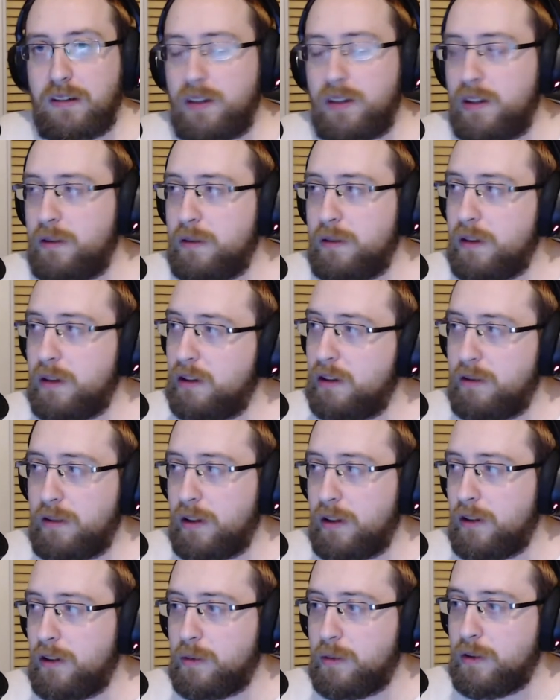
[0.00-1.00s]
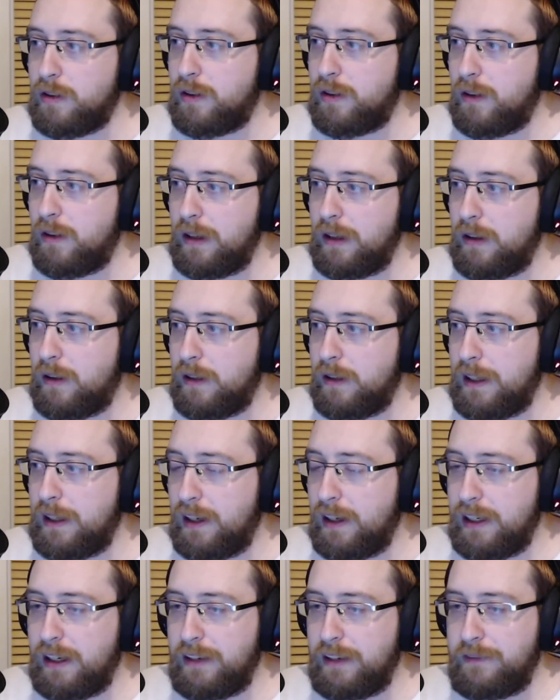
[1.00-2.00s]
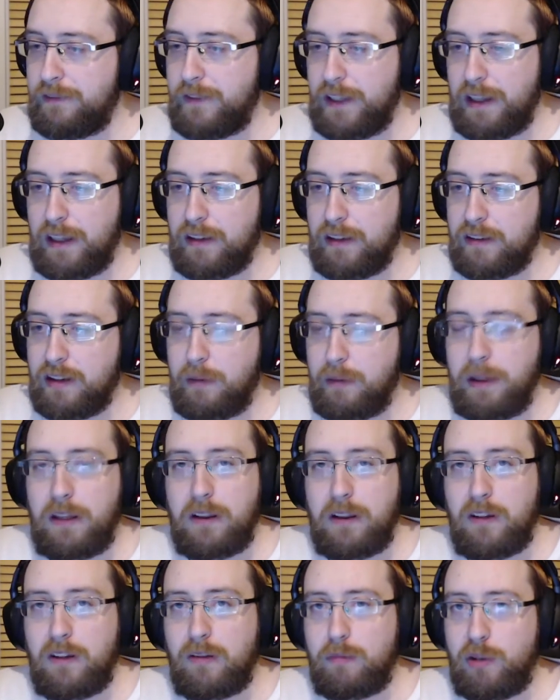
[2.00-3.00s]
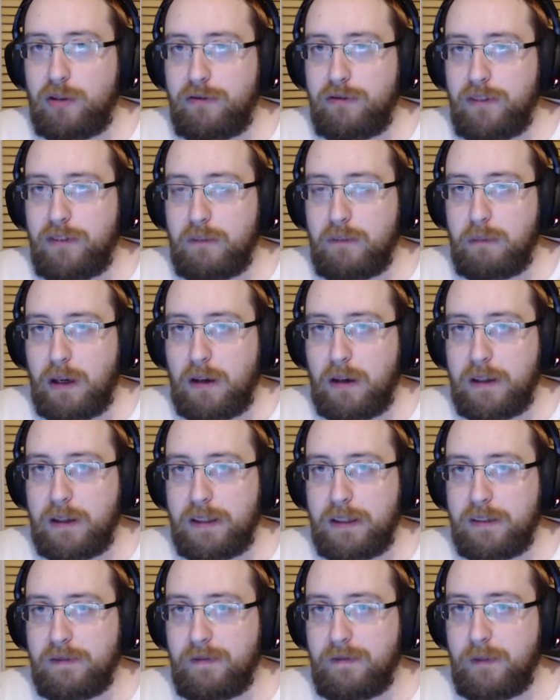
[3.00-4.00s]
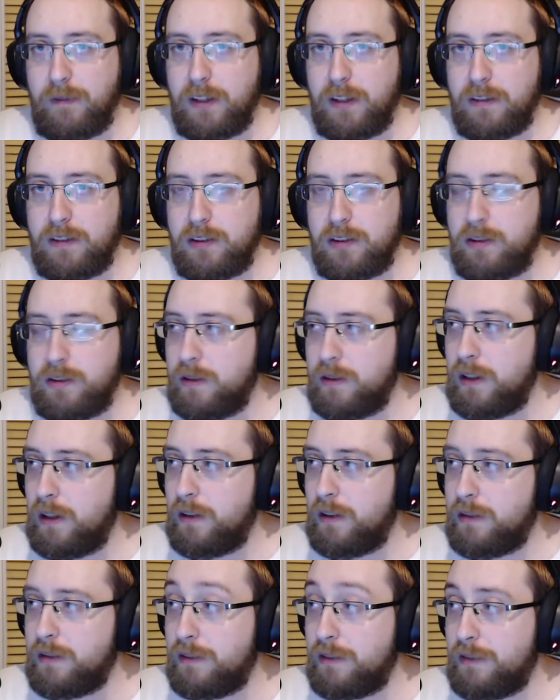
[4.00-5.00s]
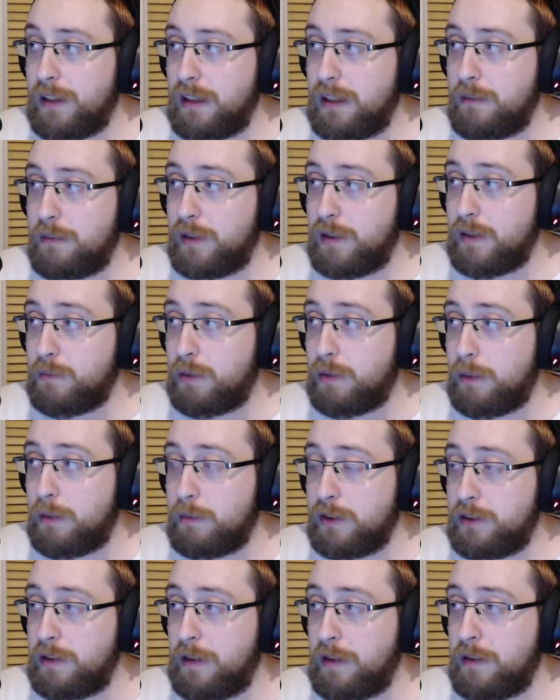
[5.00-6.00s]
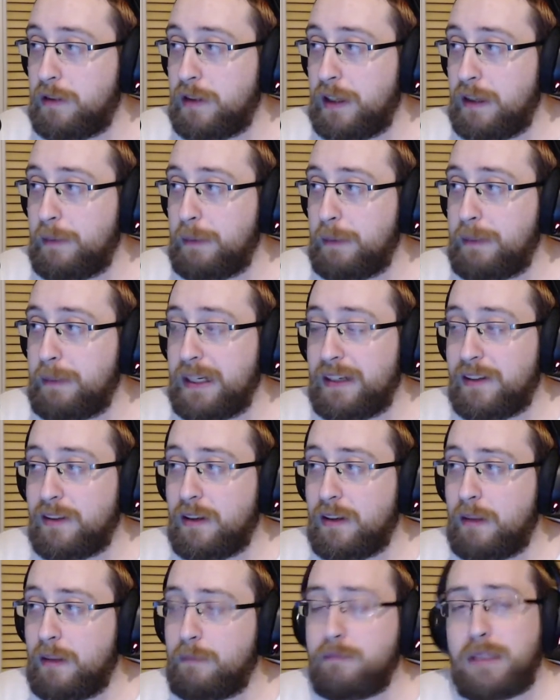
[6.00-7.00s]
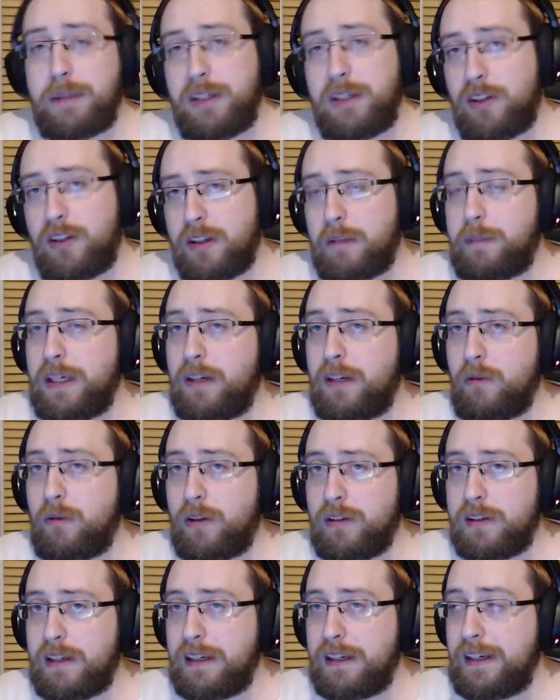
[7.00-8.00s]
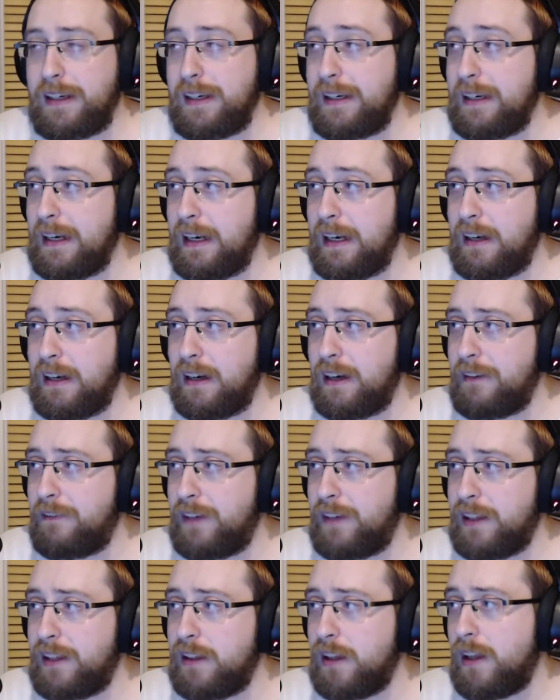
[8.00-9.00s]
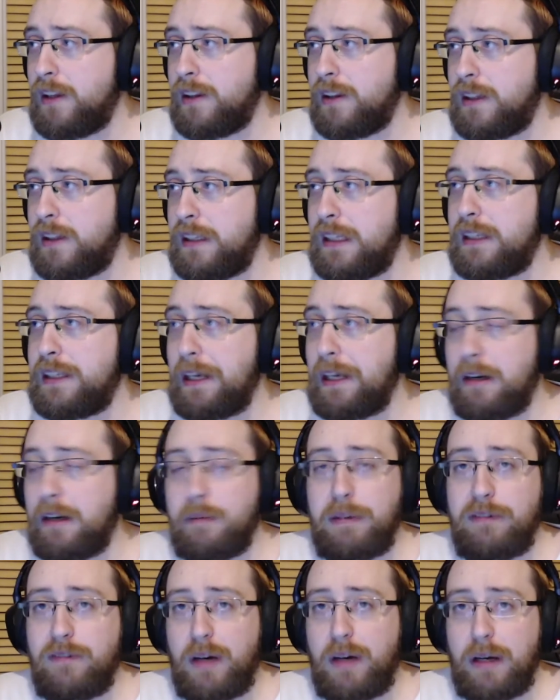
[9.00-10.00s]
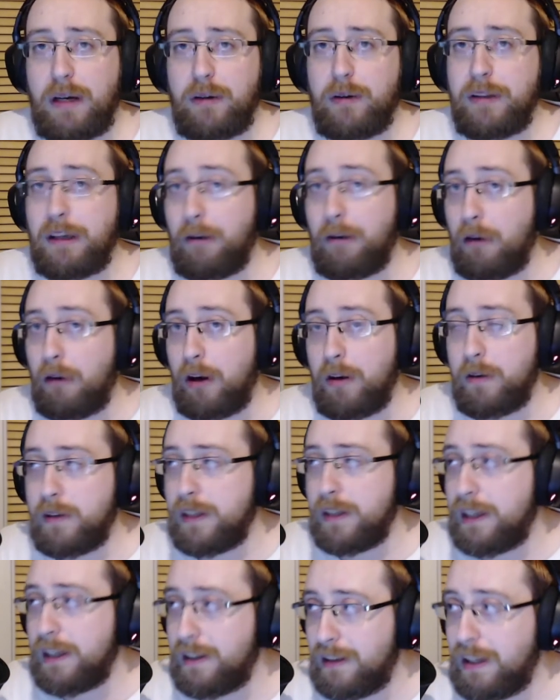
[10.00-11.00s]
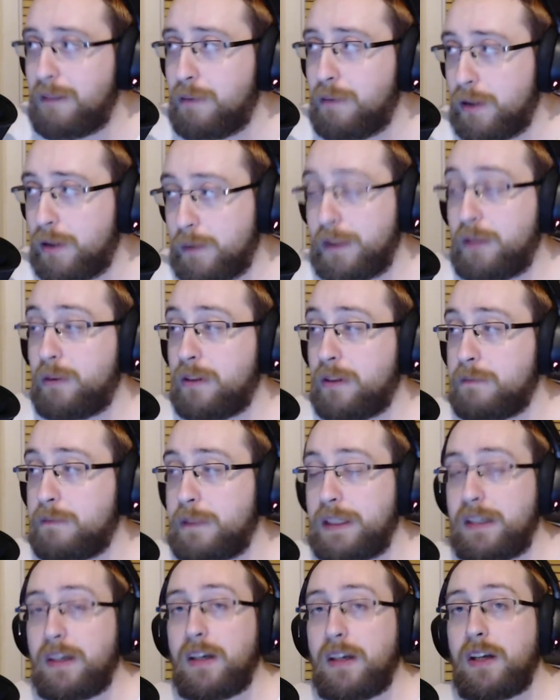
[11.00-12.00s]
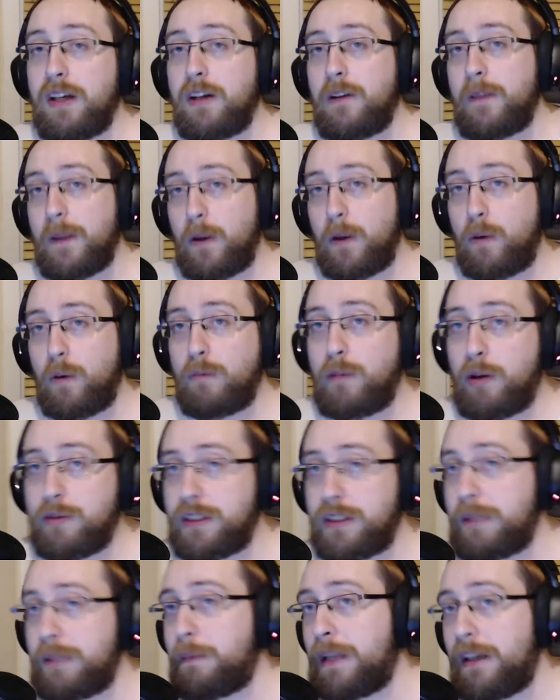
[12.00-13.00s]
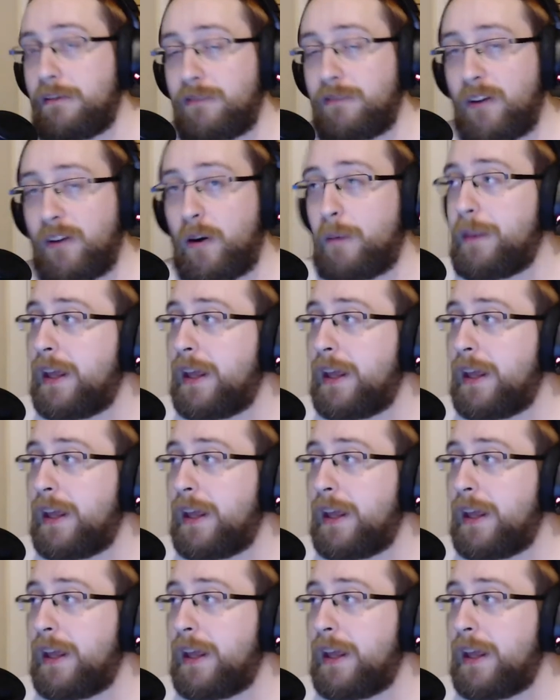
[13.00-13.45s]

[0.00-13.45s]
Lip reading: Who knows what's going on? I think there's going to be a lot more third-party studios, developers, publishers are going to be picked up. Maybe not the big ones like EA. I think they'll be fine on their own. They probably want to be all multi-platform.